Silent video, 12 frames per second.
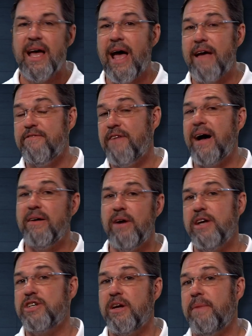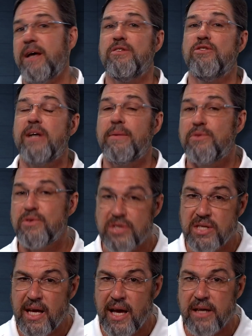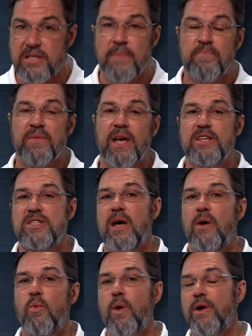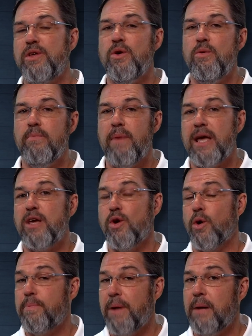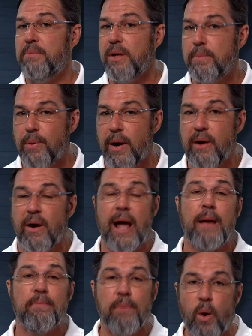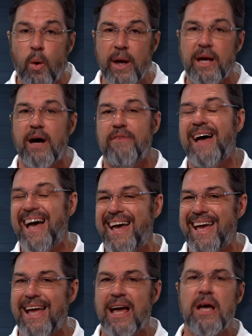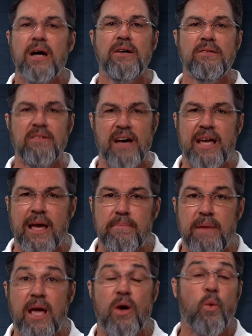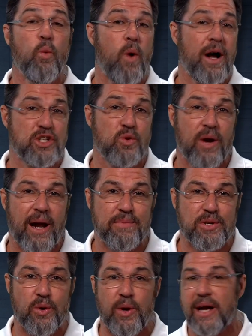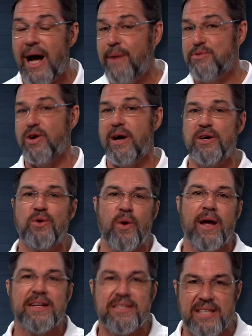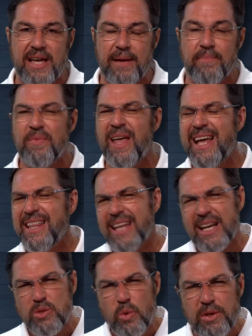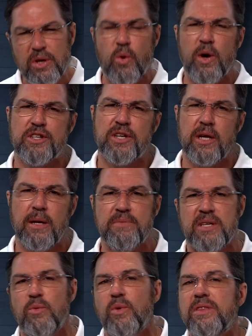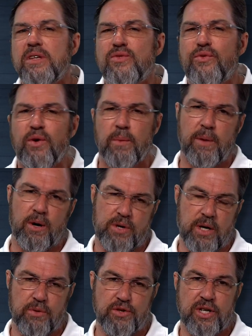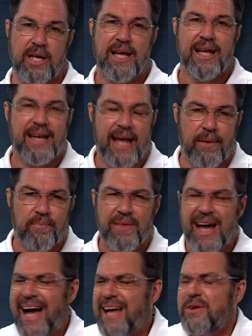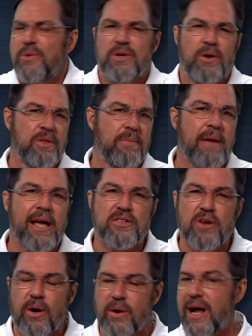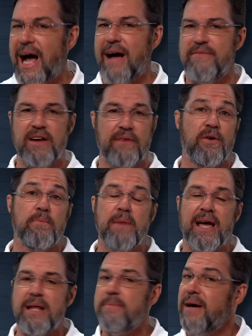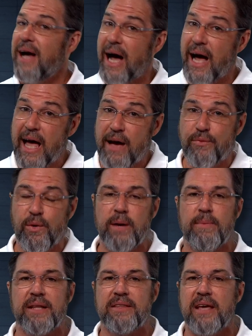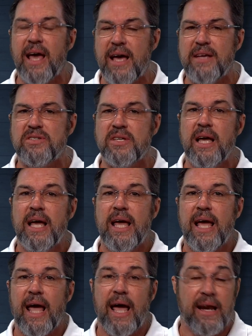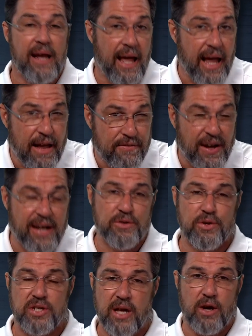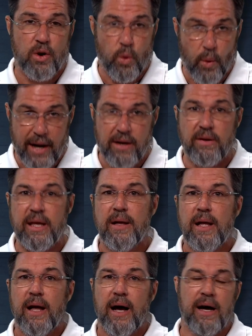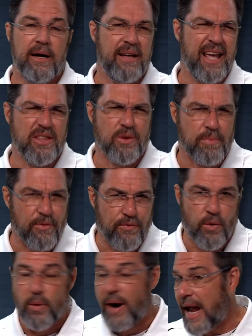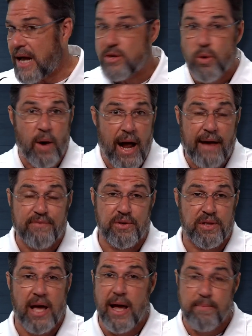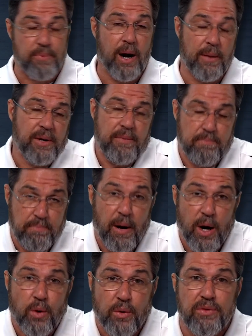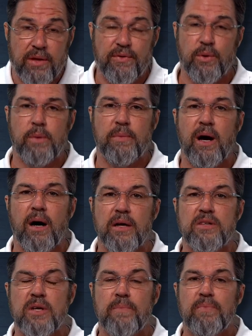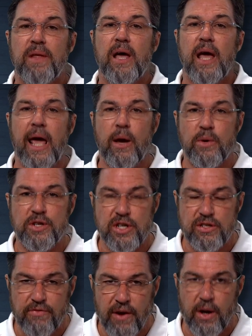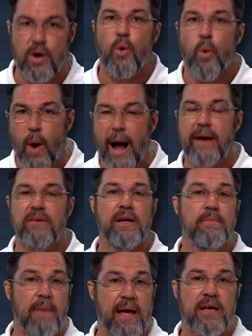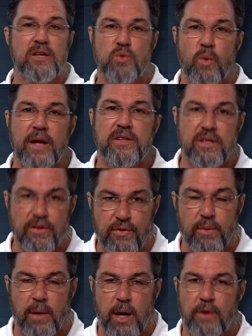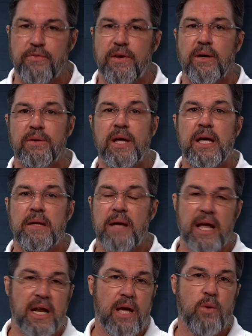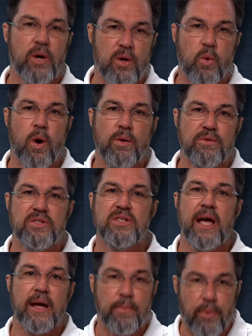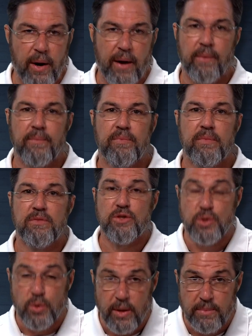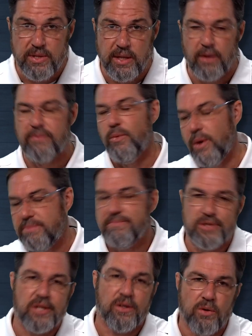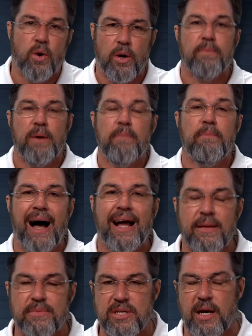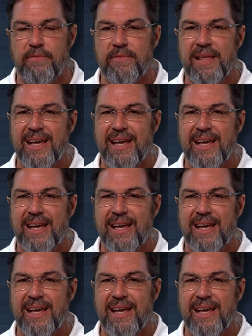A violation of Matthew chapter 6 is that where you make your public prayer a point of, hey, look at me, watch what I'm doing, I'm trying to create a scene. That's where the question comes in with this football coach. Now, I don't know the man's heart. I've never met him. I have read about the case. And if I understand correctly, uh, either before and or after the game, probably both, if you want to be honest, he would just very quietly make his way to the football field and he would, quote, say a prayer to himself, well, to the Lord, but by himself.